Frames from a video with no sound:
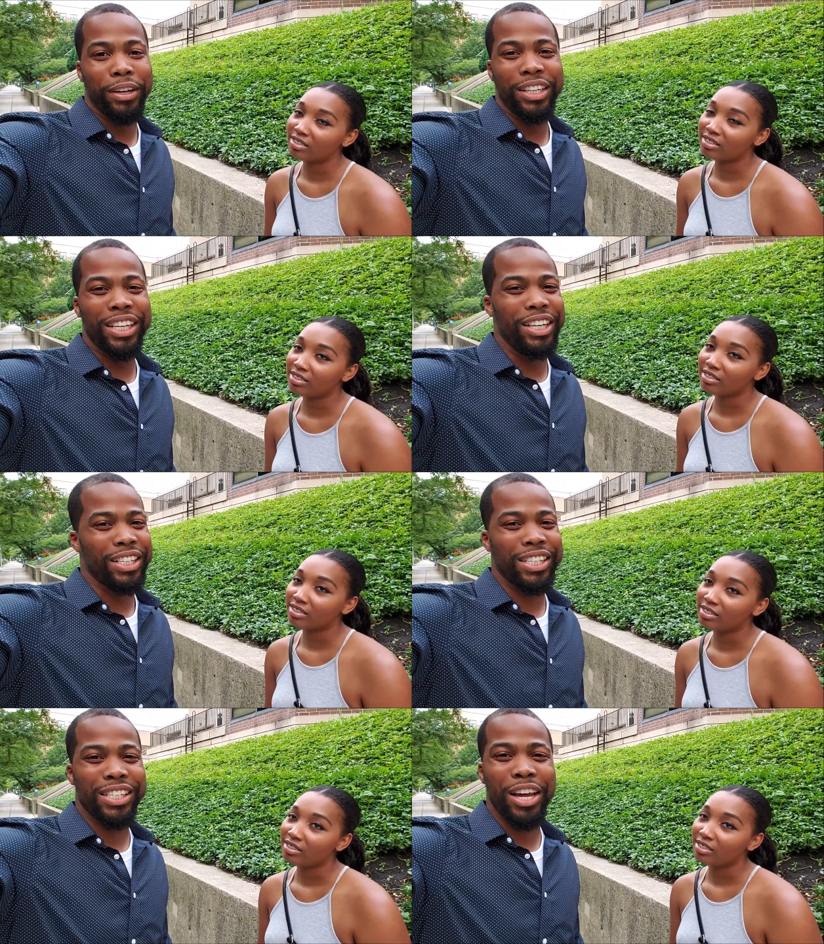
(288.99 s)
Speaker 1: friend? She
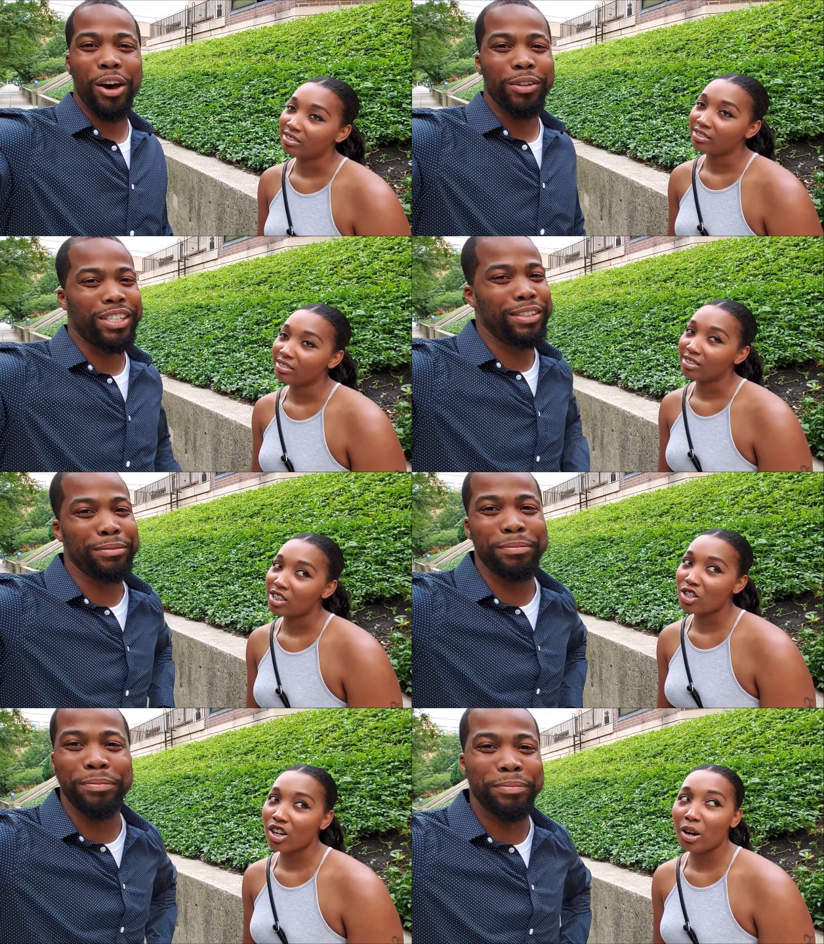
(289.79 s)
looks salty.
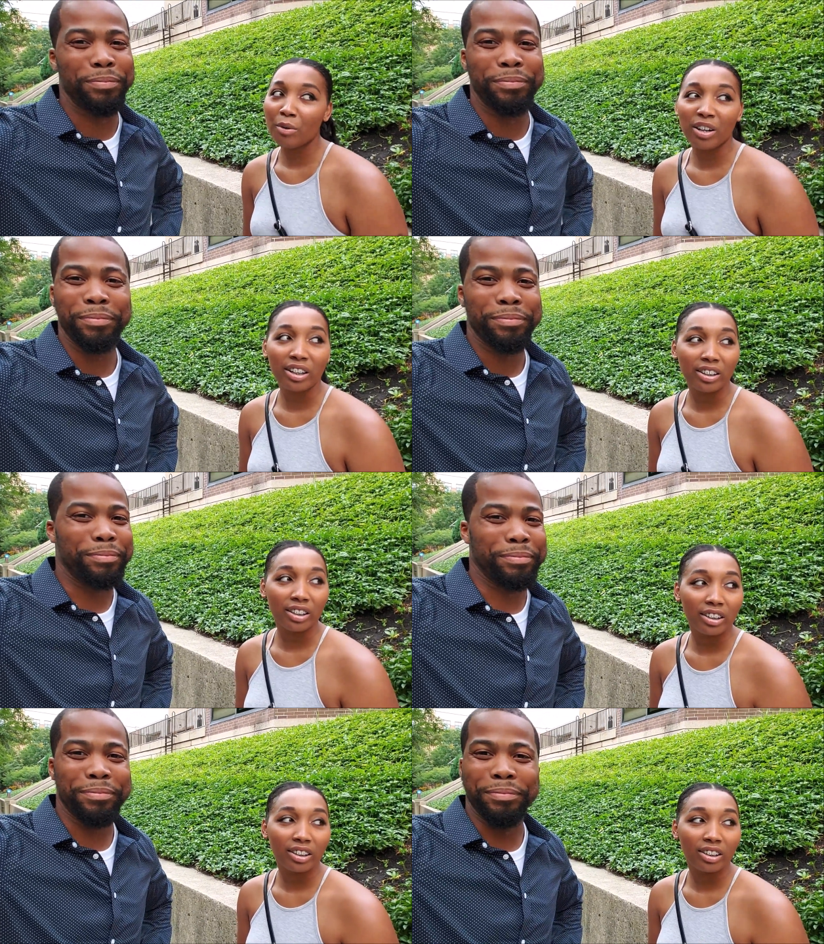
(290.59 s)
Mm.
Speaker 2: So now
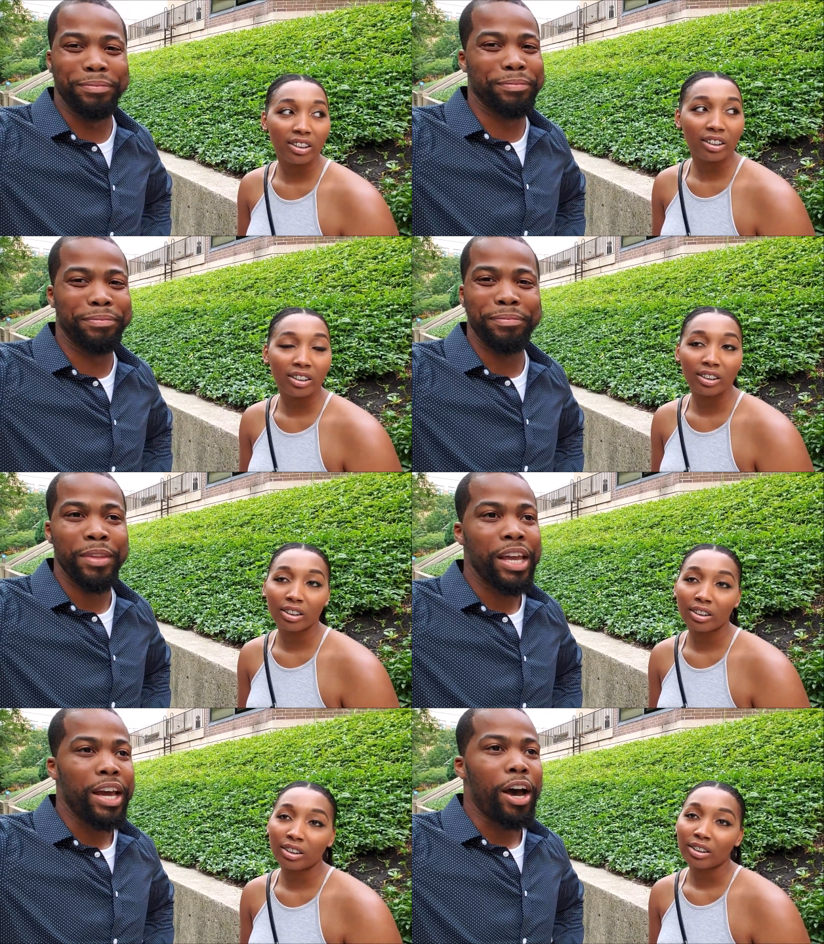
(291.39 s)
what? Mm-mm.
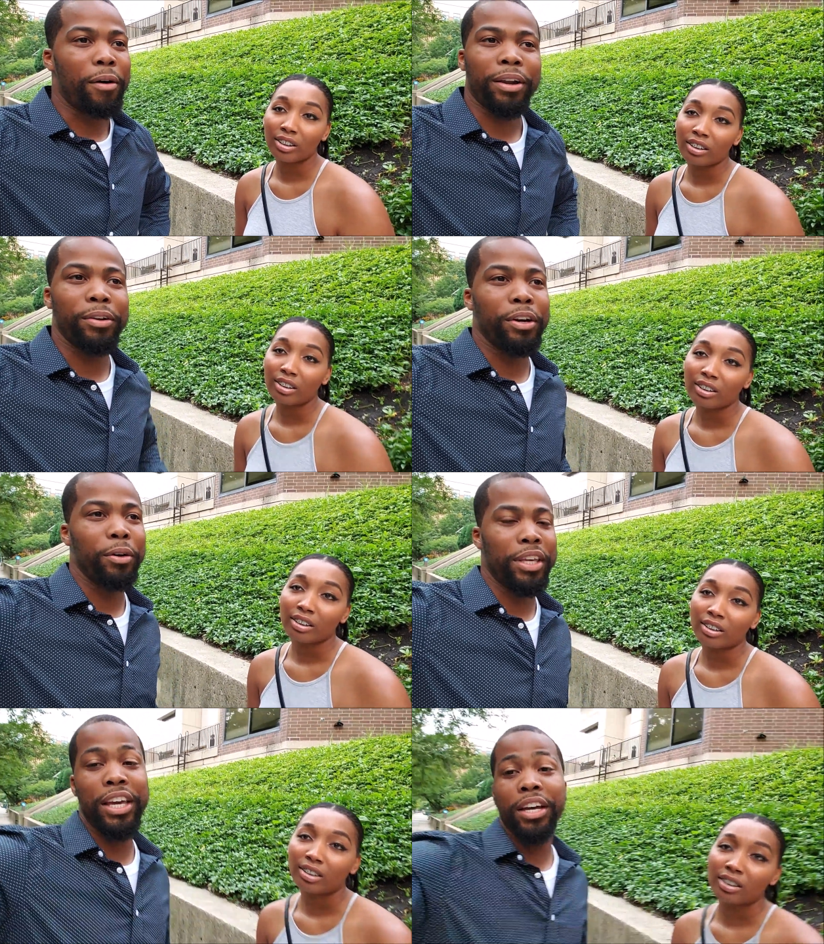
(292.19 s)
Speaker 1: Oh, I don't
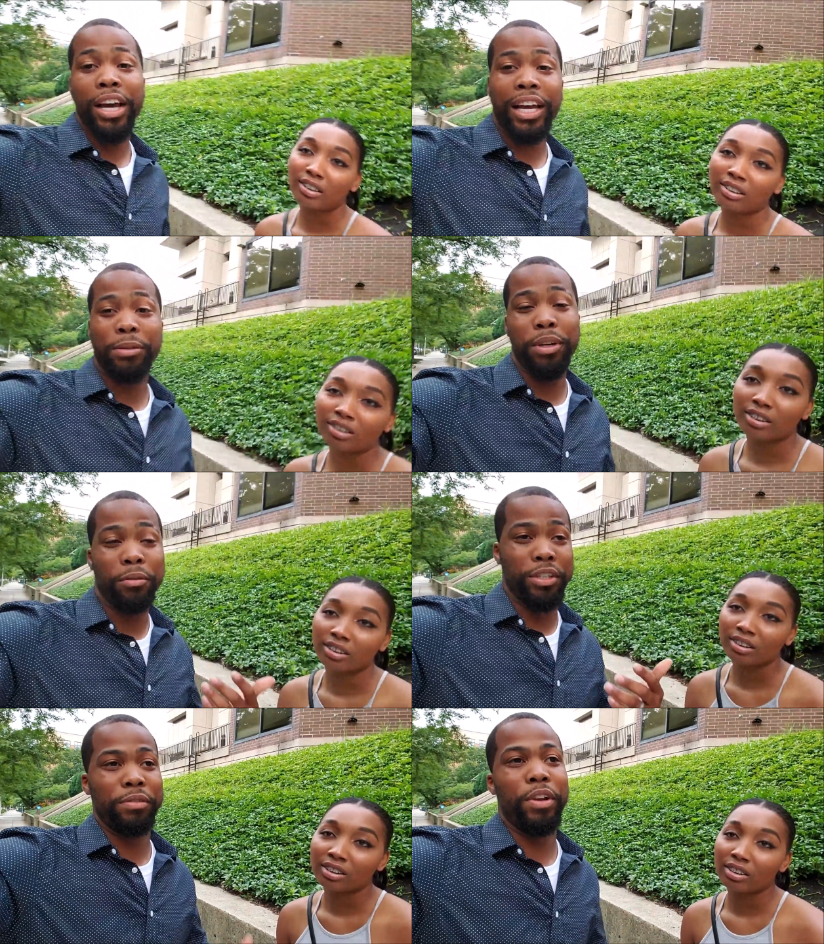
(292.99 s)
know. Yeah, I guess we're
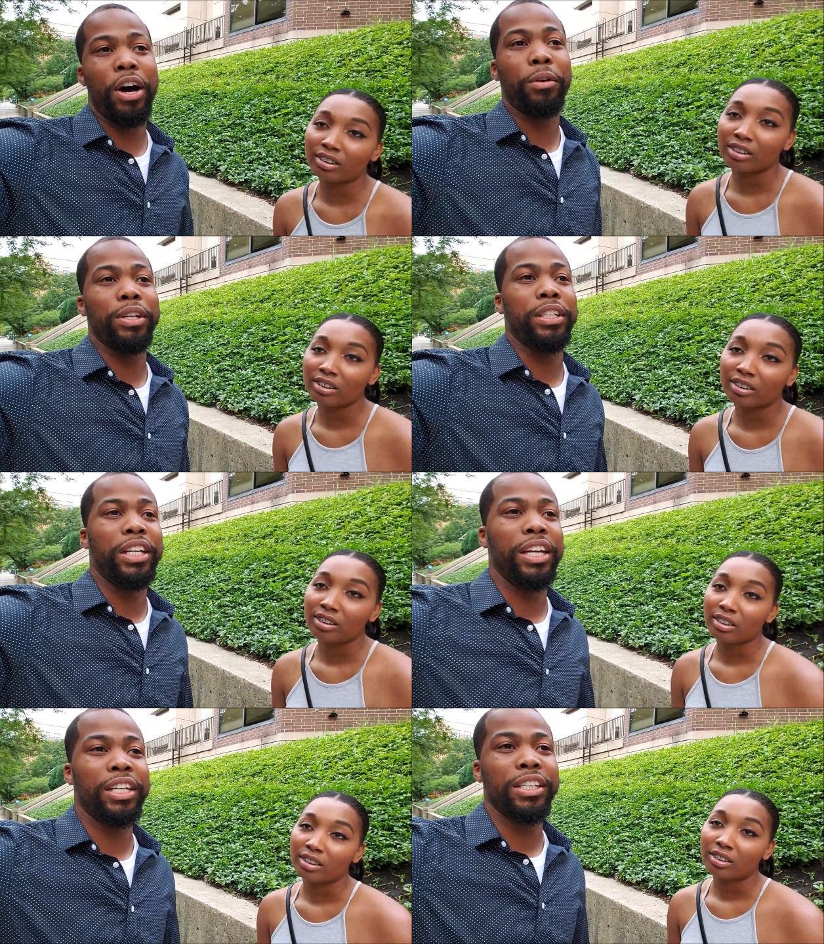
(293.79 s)
gonna just vlog the rest of
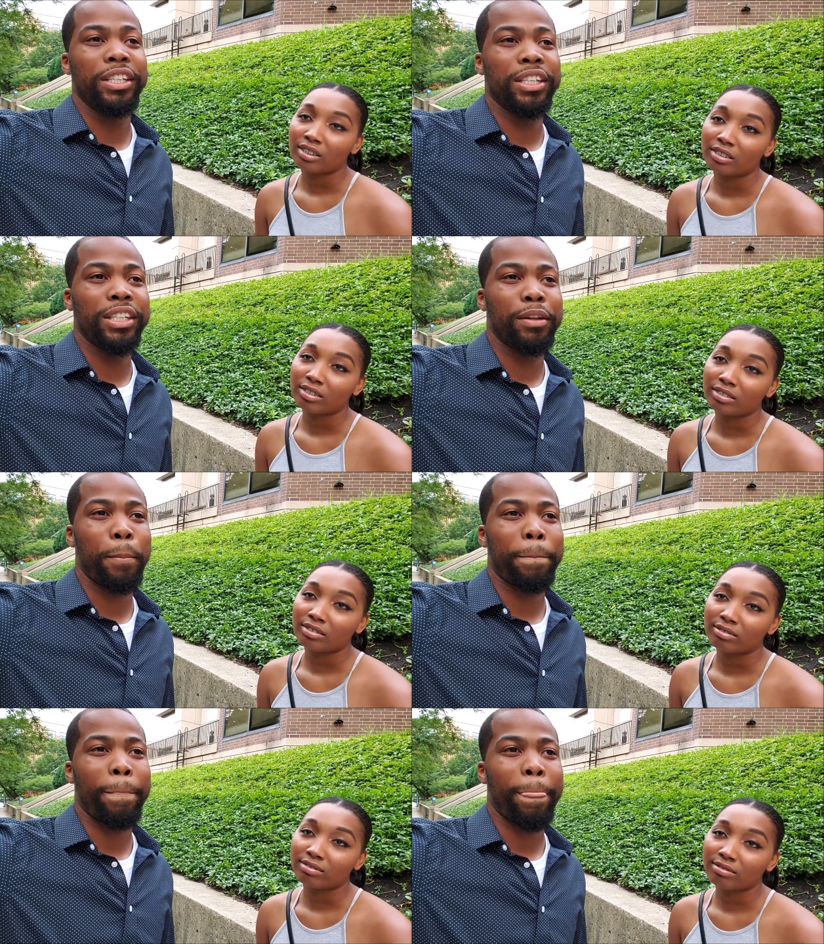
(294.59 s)
the day because
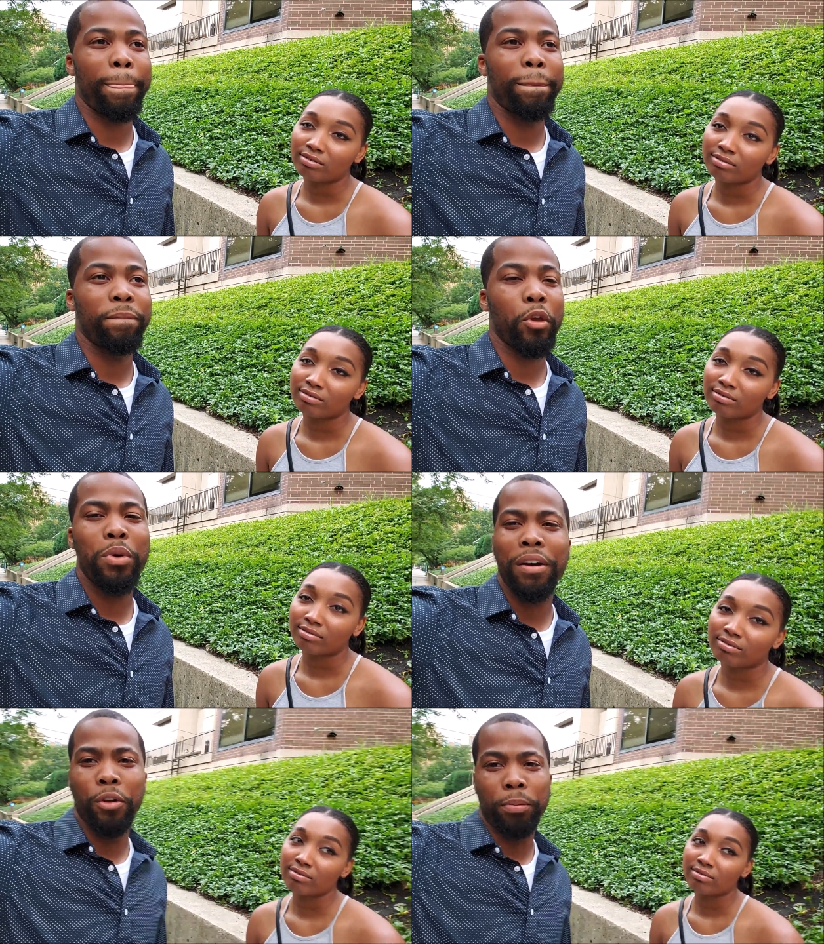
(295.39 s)

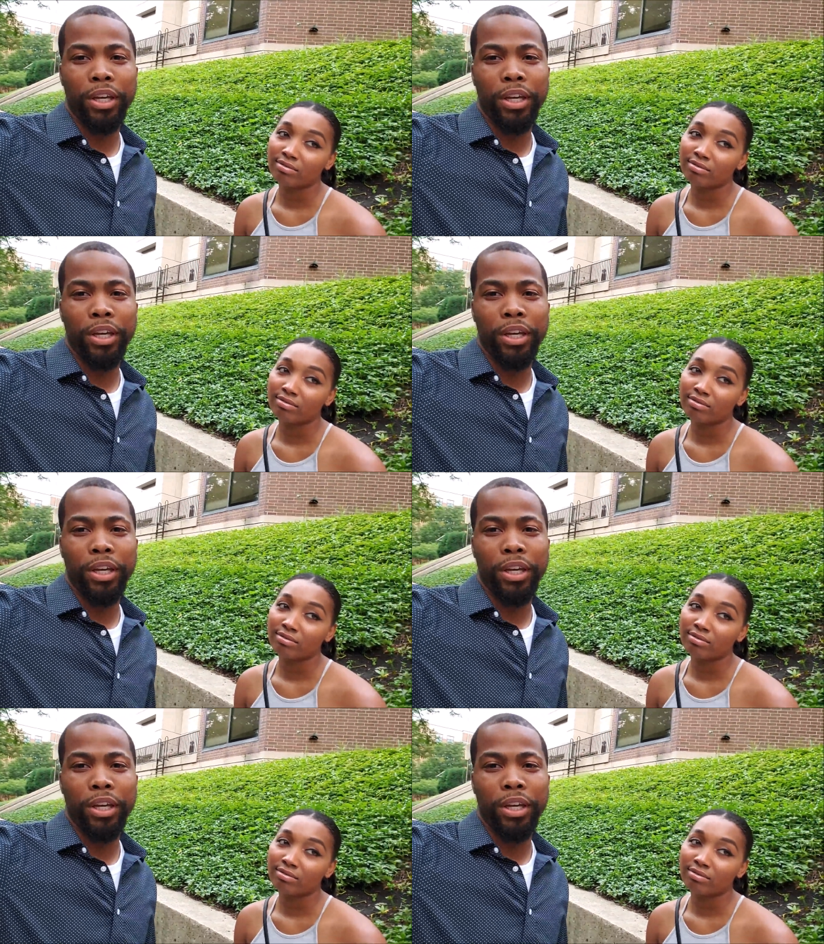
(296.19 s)
we have no